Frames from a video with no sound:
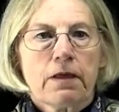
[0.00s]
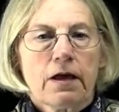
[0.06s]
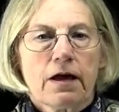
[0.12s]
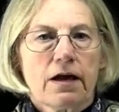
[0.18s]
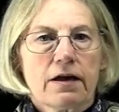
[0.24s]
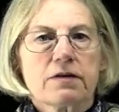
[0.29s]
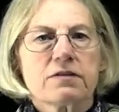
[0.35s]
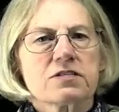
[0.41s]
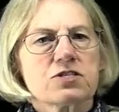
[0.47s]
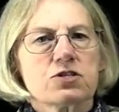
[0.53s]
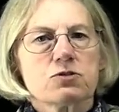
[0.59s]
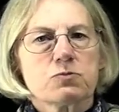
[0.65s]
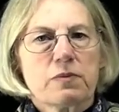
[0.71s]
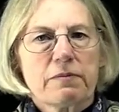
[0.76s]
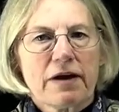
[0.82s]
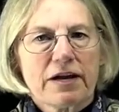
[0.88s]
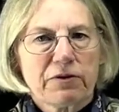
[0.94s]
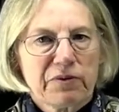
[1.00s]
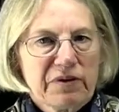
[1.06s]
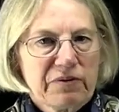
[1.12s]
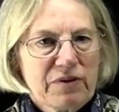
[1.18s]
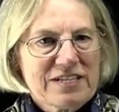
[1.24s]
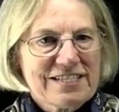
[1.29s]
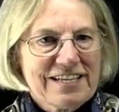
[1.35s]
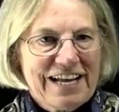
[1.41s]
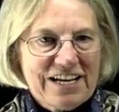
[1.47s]
Microring
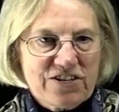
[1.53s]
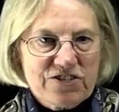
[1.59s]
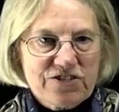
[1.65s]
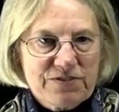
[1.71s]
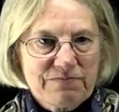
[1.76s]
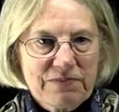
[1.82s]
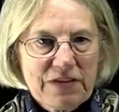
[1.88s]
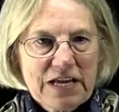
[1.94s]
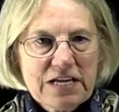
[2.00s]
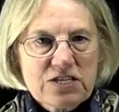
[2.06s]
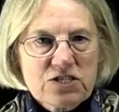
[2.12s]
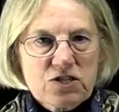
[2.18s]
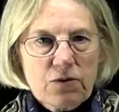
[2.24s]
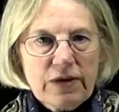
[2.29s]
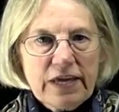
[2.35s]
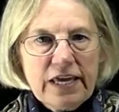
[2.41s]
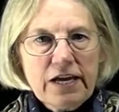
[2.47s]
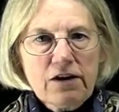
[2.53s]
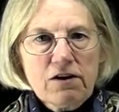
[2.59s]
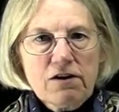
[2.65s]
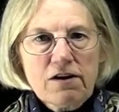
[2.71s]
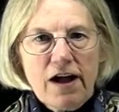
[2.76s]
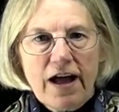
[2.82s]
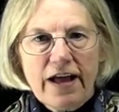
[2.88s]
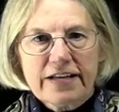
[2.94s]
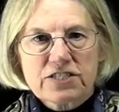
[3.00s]
resonators. So
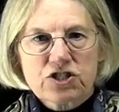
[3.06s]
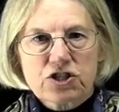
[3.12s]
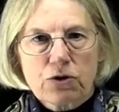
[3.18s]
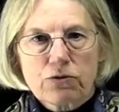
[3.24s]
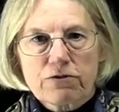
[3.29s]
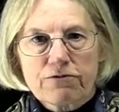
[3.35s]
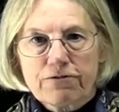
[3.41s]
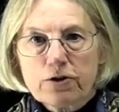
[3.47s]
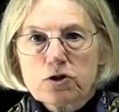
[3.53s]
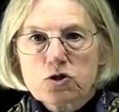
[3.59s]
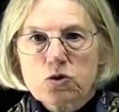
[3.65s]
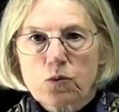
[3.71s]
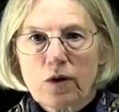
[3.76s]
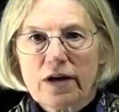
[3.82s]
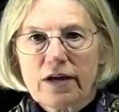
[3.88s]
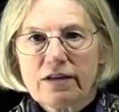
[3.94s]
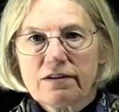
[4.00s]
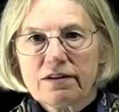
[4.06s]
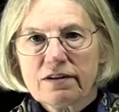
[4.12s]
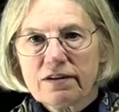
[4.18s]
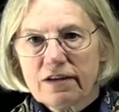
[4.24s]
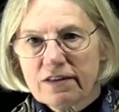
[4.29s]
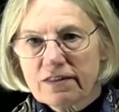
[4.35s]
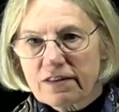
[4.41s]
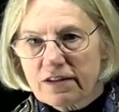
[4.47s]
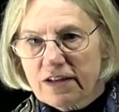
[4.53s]
here I show the first one
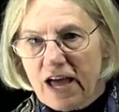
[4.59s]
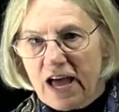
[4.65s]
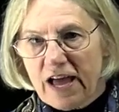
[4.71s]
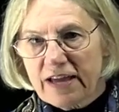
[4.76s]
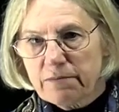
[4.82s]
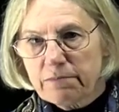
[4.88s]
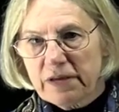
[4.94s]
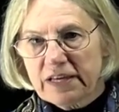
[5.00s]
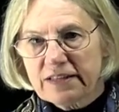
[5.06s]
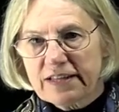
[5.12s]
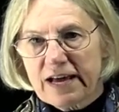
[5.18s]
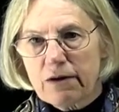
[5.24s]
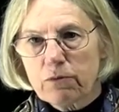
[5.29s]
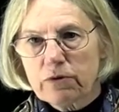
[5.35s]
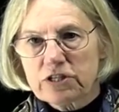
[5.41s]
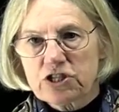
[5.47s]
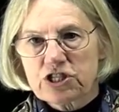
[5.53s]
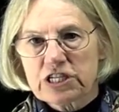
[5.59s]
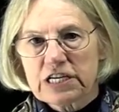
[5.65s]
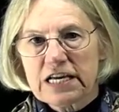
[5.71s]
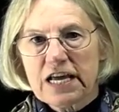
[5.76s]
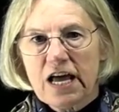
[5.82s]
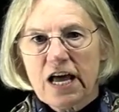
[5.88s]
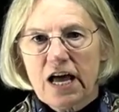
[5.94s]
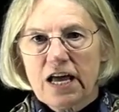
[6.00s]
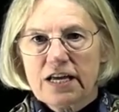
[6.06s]
in the line being that which
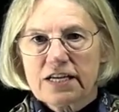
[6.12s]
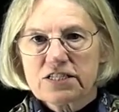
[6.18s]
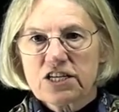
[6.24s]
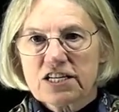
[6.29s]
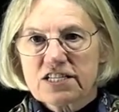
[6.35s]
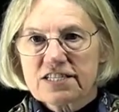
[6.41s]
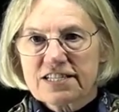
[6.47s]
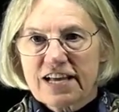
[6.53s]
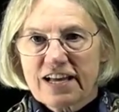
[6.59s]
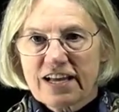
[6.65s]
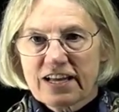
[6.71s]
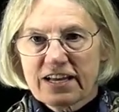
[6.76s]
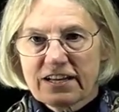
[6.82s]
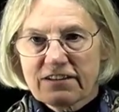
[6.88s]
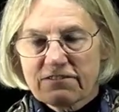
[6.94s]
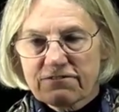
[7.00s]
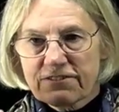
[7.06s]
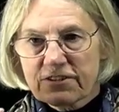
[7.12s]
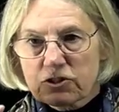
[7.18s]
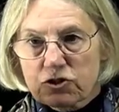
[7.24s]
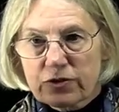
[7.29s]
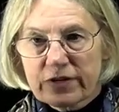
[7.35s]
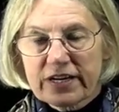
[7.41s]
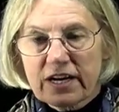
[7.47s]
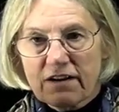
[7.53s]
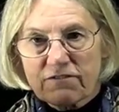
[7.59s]
does
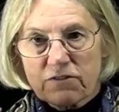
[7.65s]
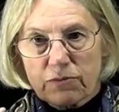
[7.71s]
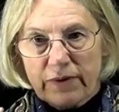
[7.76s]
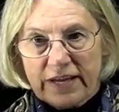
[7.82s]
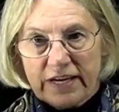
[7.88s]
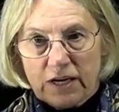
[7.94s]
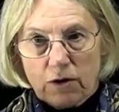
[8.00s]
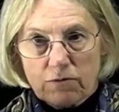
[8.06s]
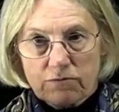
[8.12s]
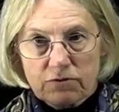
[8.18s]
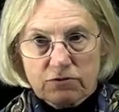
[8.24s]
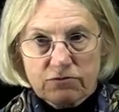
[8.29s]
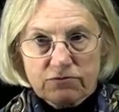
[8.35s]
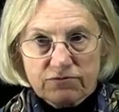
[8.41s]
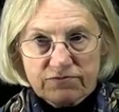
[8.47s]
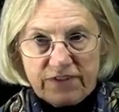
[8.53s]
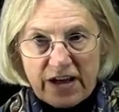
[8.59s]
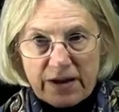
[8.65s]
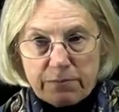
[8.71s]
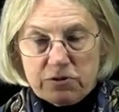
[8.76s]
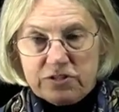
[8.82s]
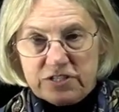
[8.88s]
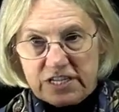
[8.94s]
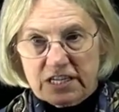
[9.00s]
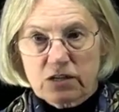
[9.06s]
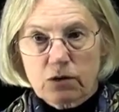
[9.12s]
filtering of the radio over fiber
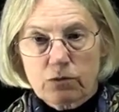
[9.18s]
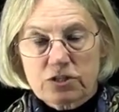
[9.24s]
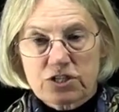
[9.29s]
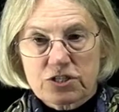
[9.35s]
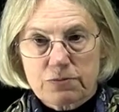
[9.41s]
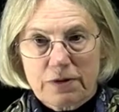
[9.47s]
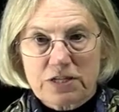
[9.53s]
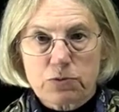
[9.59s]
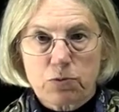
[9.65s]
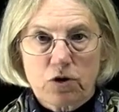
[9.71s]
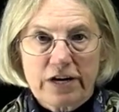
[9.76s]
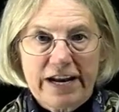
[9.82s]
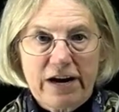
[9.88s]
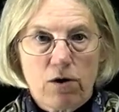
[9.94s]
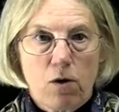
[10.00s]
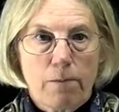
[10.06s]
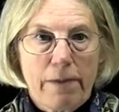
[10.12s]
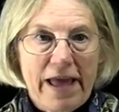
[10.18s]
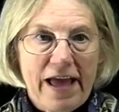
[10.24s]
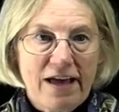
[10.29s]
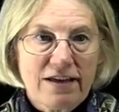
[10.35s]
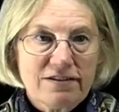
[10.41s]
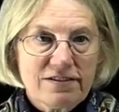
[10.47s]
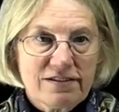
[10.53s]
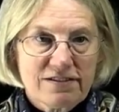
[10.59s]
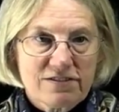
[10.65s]
signal, which is much more narrow
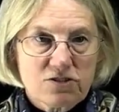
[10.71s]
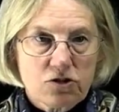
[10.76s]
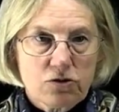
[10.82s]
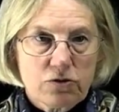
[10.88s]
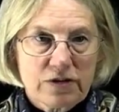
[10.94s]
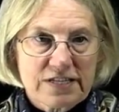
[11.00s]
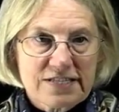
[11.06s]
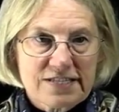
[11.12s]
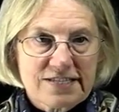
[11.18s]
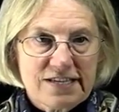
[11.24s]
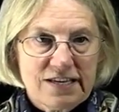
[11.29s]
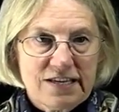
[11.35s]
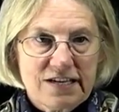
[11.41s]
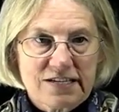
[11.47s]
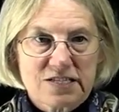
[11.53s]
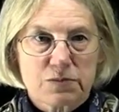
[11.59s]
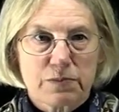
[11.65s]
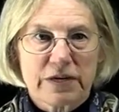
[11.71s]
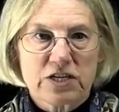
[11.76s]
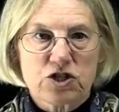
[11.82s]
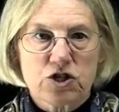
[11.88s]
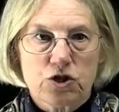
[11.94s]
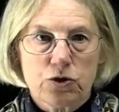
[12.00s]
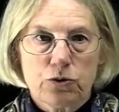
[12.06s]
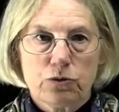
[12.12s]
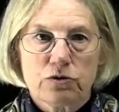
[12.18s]
band. So you can see it has been
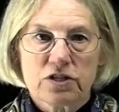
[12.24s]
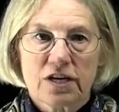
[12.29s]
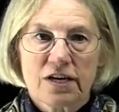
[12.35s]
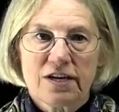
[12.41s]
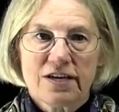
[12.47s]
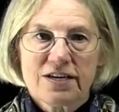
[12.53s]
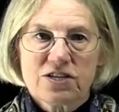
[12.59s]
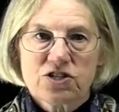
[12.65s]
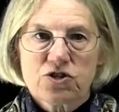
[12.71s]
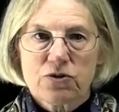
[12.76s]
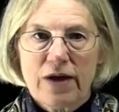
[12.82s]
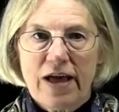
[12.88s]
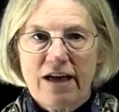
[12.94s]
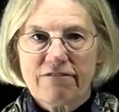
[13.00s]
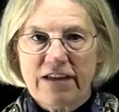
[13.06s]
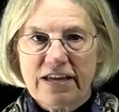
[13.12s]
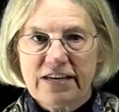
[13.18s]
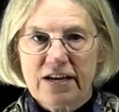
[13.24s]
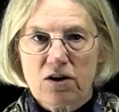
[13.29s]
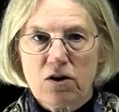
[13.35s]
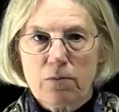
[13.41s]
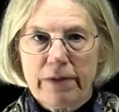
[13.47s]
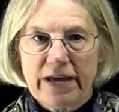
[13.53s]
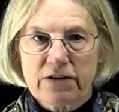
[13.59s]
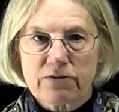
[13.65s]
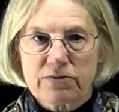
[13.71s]
tuned to have a narrow
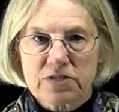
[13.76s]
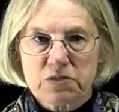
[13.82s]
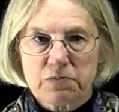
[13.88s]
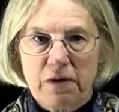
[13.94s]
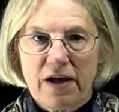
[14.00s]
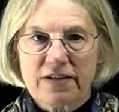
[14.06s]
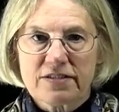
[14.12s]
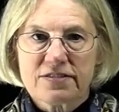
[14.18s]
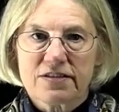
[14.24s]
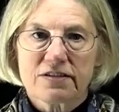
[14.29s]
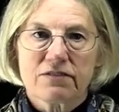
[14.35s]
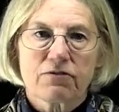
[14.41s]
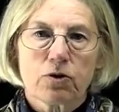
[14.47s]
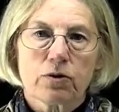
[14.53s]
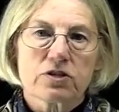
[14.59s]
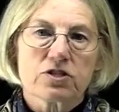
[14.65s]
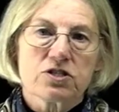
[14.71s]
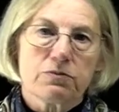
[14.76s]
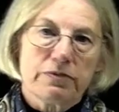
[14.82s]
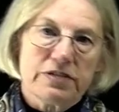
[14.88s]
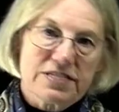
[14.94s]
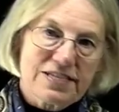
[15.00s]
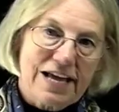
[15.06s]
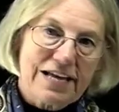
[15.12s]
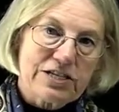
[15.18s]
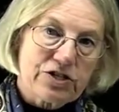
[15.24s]
band response and of course to be
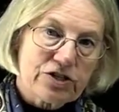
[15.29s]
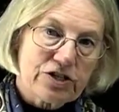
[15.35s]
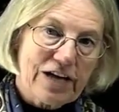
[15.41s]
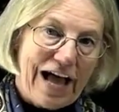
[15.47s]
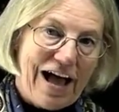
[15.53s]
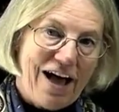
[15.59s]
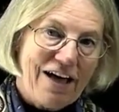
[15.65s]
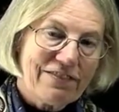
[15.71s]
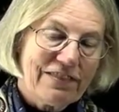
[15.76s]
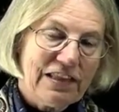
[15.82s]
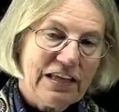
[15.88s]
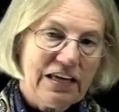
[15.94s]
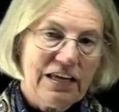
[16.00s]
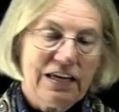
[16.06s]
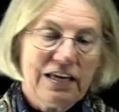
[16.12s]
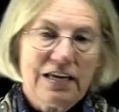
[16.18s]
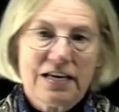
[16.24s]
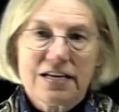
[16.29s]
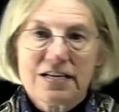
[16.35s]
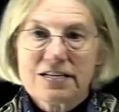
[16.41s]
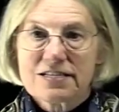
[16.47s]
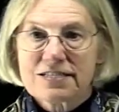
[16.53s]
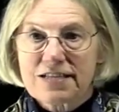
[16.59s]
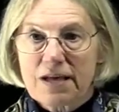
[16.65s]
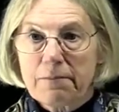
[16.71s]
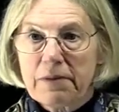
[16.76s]
centered on the
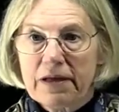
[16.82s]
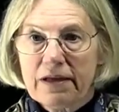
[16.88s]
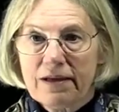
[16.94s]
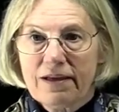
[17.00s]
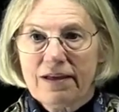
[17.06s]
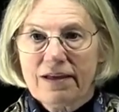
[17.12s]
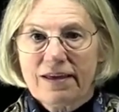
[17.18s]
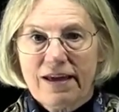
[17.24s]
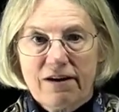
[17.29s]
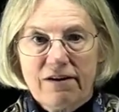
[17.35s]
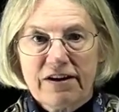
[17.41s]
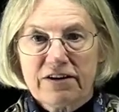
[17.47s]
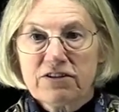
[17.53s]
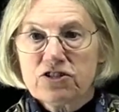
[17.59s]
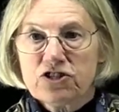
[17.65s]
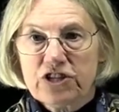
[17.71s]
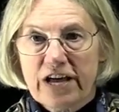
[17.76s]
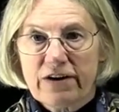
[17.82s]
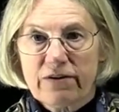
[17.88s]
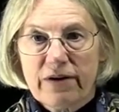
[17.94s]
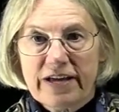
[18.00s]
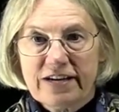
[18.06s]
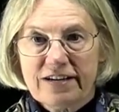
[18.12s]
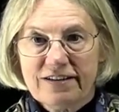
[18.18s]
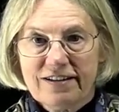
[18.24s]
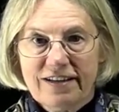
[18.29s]
subcarrier
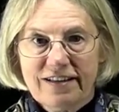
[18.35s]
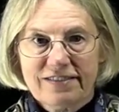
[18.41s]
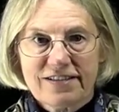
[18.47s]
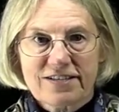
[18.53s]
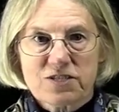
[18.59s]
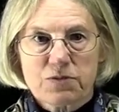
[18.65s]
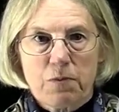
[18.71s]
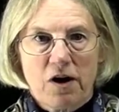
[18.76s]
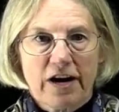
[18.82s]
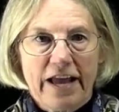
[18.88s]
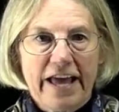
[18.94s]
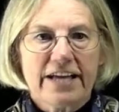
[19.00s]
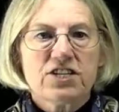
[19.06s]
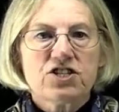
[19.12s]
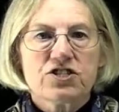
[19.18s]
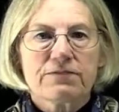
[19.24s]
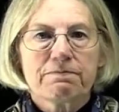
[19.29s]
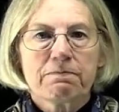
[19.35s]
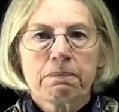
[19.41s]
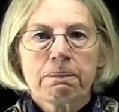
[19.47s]
generated at the Smart Edge.